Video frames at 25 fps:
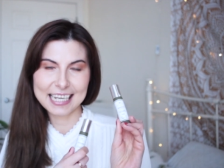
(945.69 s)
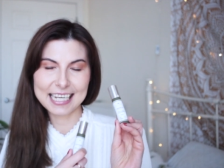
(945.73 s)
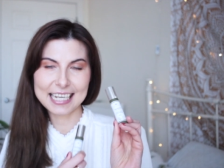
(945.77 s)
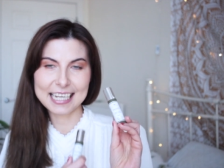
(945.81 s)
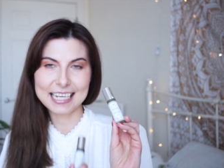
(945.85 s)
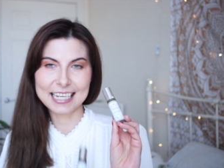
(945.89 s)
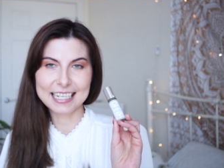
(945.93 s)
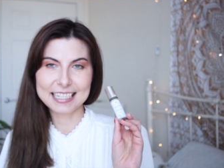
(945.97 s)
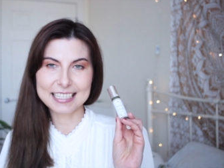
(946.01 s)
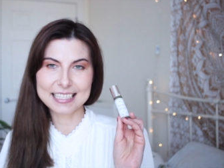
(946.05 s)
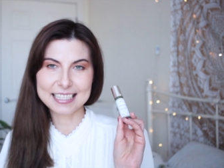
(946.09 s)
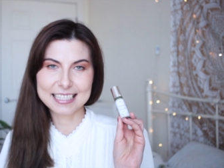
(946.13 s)

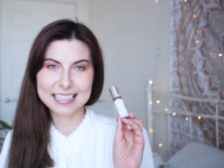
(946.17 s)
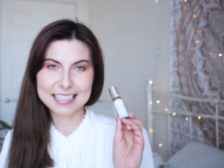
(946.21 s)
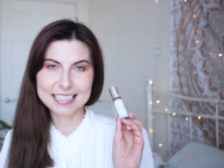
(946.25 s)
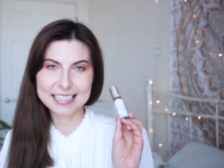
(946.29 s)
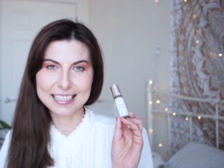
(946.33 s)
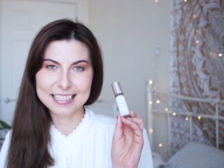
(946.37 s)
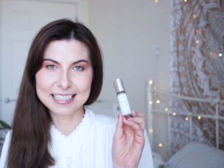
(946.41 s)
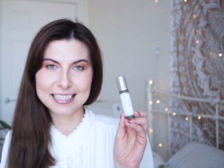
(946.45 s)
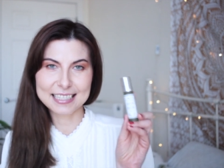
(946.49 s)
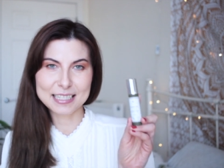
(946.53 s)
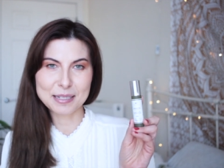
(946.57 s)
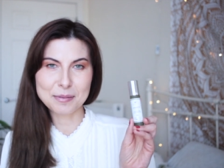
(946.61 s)

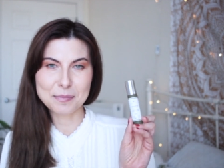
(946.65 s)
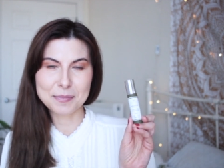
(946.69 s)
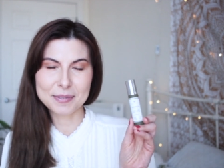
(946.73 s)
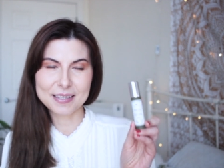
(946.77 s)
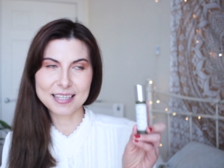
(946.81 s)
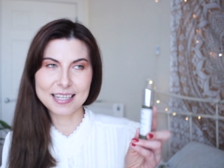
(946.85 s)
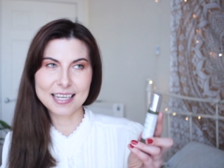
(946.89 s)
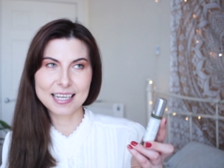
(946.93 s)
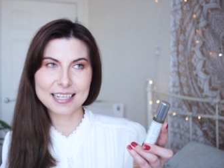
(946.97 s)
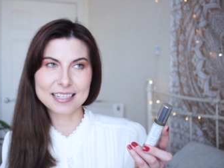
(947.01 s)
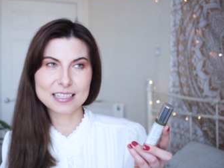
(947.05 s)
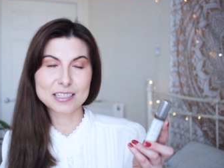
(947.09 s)
It's
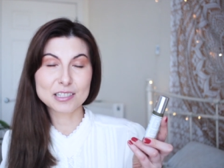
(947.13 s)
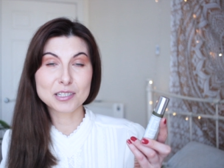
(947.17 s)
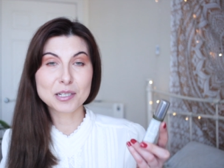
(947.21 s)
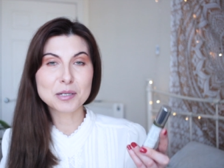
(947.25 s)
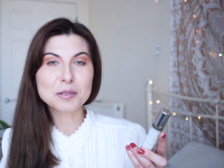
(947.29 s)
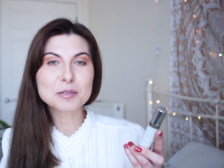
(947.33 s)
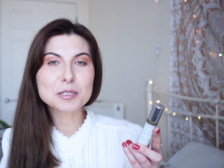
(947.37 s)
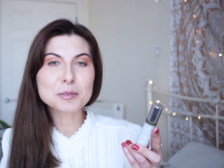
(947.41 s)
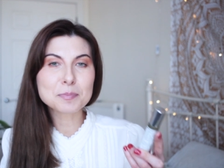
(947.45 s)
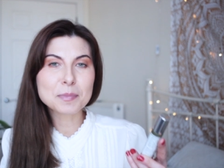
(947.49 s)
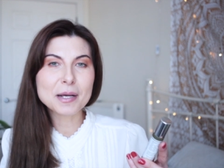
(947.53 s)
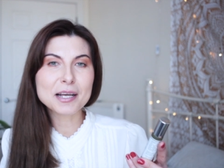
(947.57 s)
something
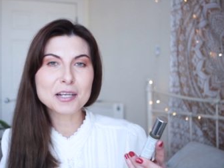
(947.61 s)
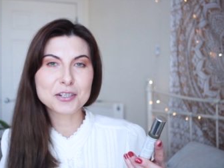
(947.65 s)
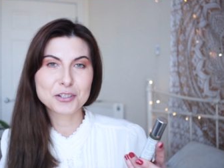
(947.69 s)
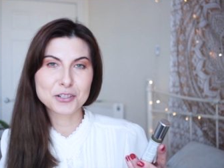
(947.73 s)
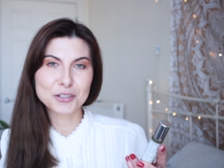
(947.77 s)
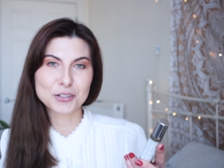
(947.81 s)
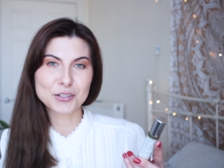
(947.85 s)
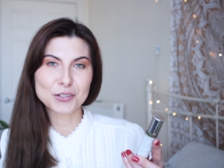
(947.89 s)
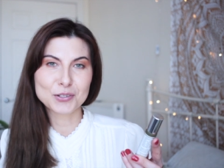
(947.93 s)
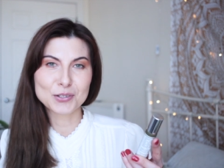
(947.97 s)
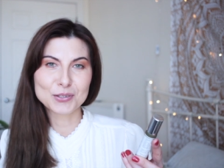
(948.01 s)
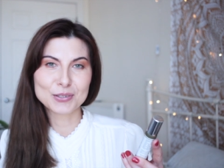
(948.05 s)
so
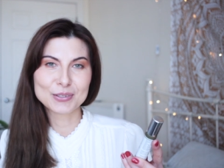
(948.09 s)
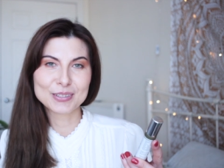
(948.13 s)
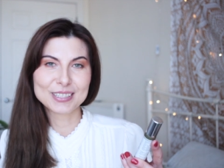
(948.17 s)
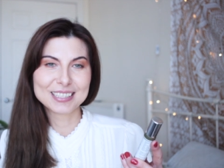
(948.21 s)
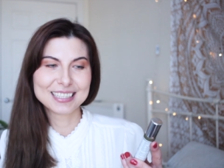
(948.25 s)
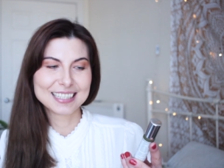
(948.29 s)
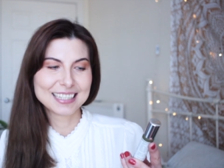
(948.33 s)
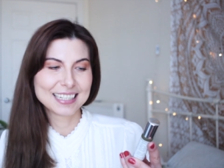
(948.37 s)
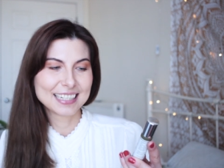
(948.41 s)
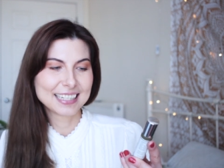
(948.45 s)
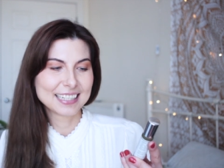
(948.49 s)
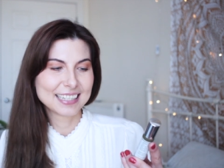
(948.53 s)
special.
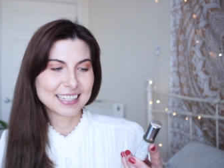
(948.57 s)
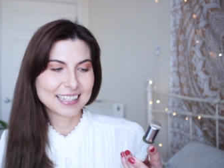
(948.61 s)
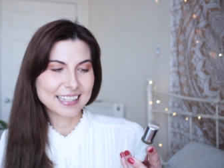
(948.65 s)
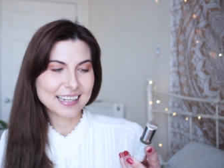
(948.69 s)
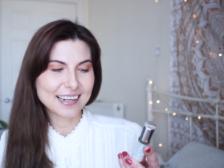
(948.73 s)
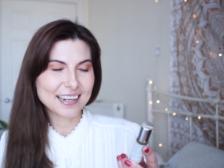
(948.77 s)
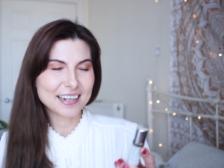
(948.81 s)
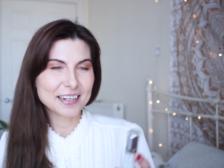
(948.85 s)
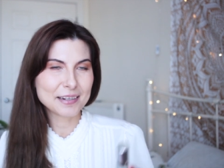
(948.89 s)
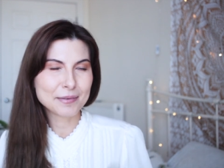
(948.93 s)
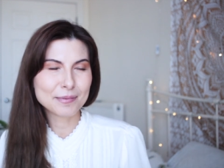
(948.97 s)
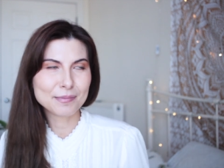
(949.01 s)

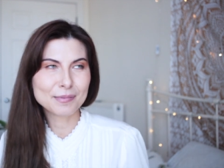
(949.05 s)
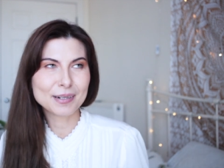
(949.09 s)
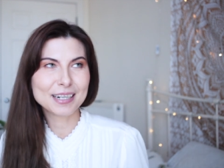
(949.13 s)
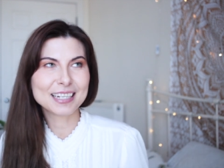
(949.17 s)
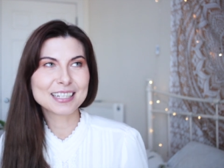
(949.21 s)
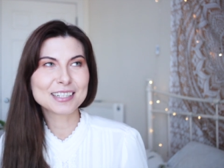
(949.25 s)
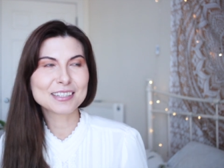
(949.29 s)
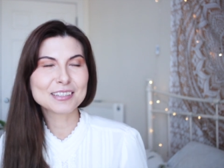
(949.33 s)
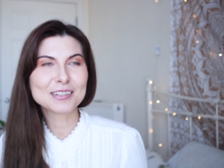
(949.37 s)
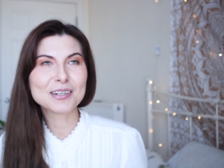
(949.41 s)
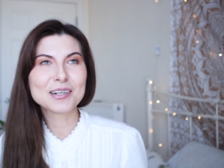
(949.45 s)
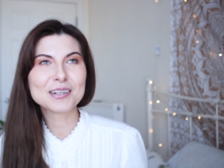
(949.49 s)
Um,
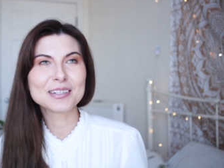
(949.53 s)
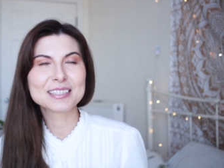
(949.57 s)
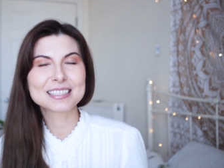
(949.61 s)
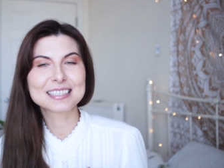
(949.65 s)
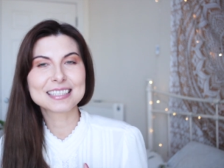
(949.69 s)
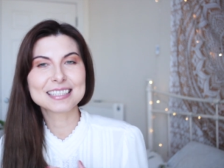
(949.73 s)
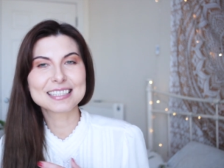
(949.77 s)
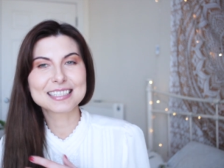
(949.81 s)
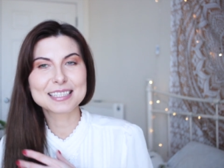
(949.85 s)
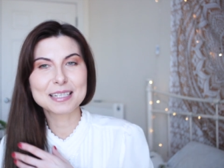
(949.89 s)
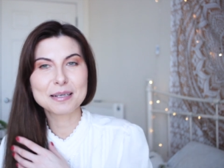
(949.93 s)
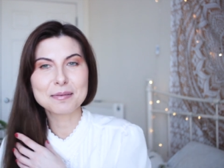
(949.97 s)
I don't know,
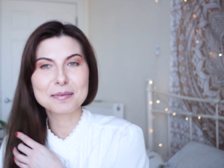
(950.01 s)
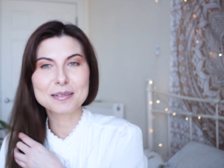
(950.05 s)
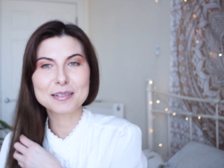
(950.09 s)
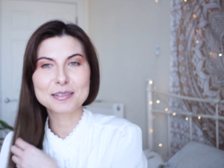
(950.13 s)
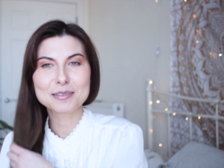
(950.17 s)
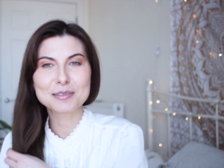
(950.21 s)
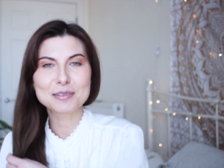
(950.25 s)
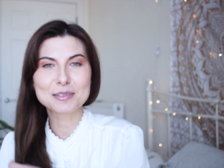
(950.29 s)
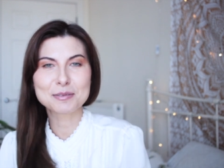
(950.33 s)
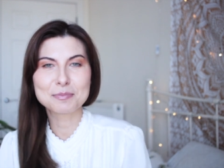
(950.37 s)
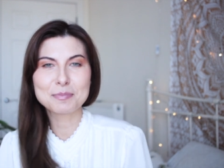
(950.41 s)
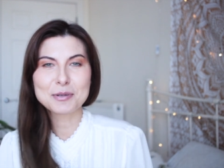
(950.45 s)
it's something
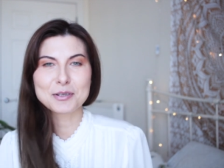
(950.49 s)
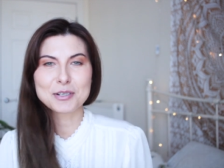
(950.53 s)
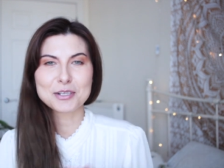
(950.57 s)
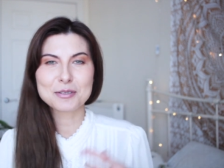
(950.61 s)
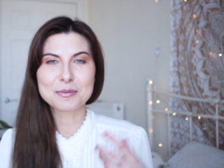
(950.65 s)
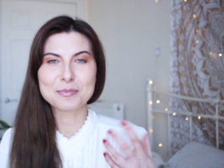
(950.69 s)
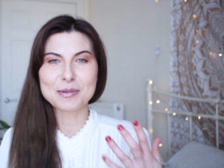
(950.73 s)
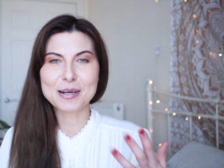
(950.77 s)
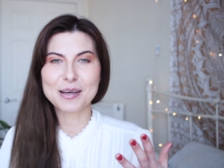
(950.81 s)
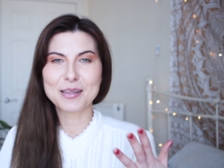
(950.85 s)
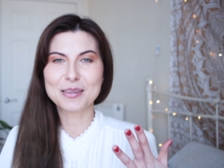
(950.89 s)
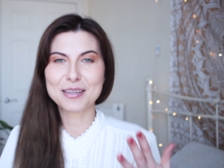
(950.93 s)
so
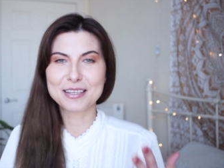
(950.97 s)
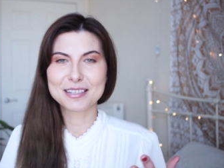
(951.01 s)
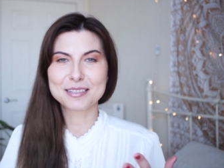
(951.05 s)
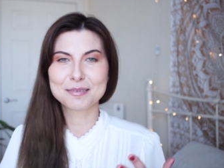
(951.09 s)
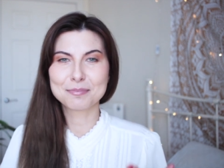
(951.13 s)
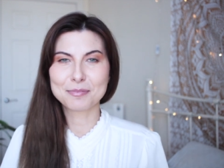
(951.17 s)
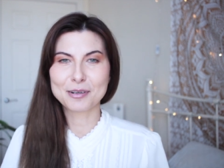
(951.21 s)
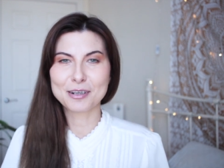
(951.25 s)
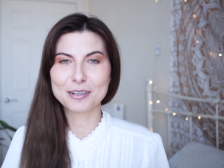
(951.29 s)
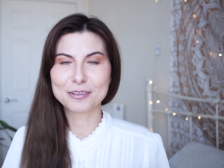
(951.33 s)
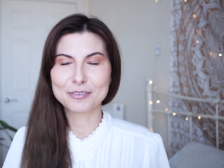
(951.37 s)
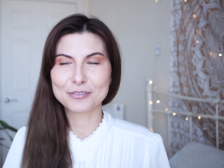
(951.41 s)
special about this
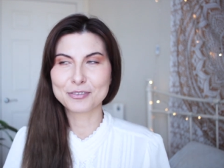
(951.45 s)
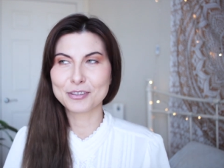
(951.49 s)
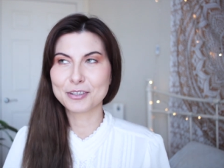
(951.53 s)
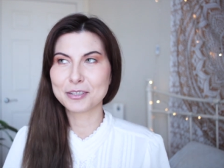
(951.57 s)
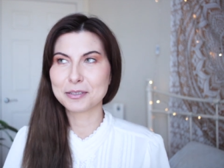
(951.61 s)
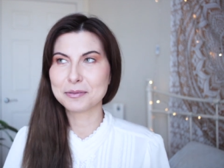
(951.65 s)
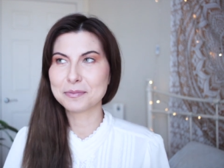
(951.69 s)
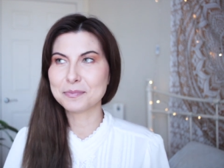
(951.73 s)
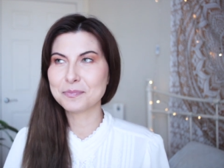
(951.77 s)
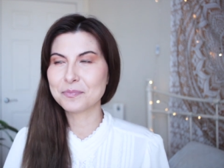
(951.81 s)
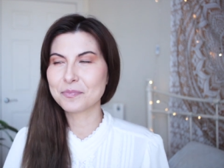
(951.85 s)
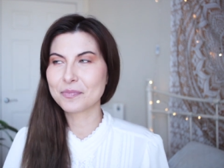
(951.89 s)

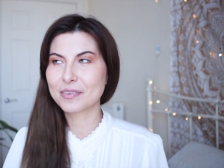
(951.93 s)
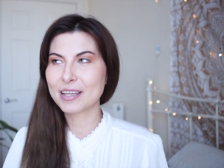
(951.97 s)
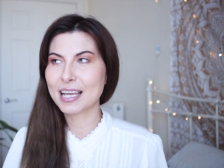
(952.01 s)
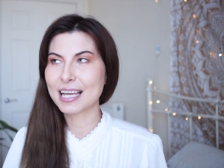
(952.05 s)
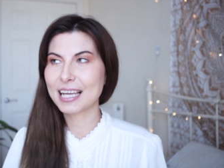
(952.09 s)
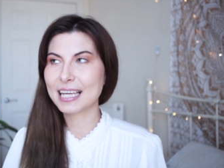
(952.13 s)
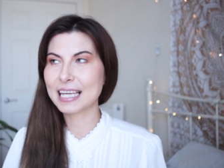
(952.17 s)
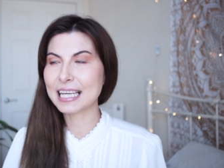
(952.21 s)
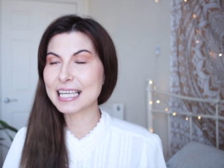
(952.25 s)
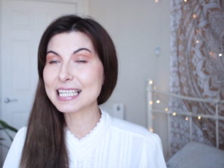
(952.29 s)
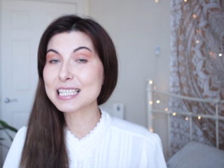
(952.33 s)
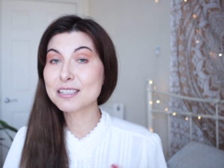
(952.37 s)
perfume.
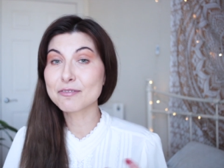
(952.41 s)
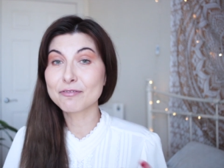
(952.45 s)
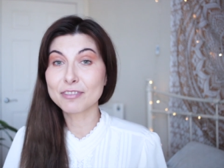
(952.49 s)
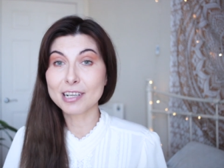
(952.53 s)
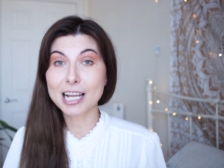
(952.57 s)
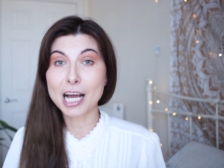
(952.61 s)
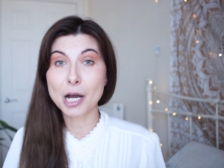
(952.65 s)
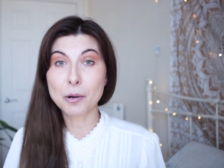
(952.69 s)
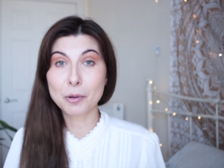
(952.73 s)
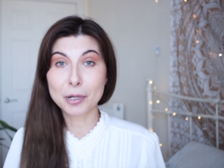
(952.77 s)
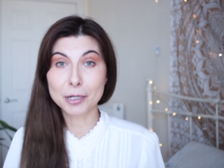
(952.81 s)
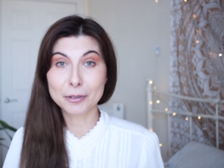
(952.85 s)
It's
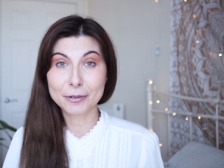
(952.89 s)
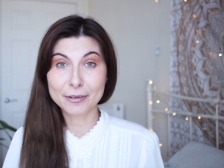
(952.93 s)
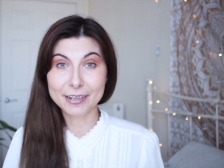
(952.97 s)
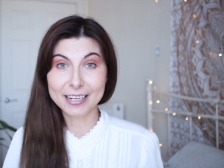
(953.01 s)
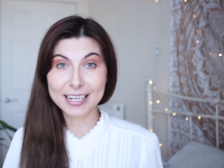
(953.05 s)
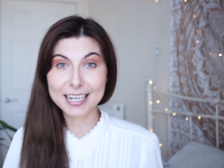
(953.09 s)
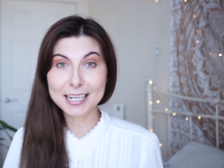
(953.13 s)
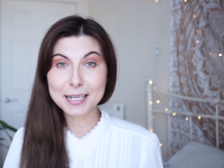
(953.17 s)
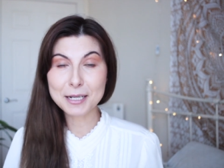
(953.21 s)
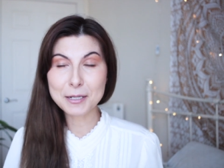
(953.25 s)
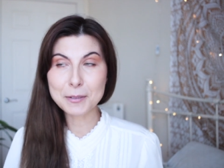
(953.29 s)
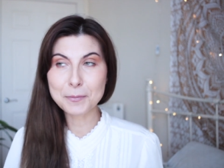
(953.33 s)

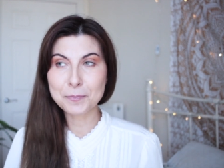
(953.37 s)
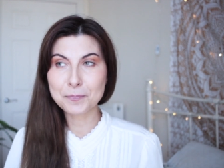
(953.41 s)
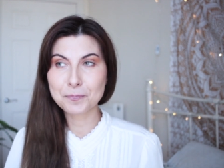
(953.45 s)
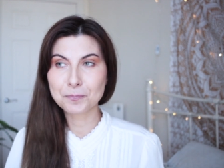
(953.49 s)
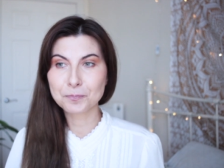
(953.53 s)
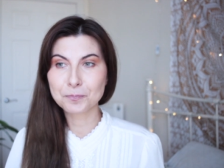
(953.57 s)
flowery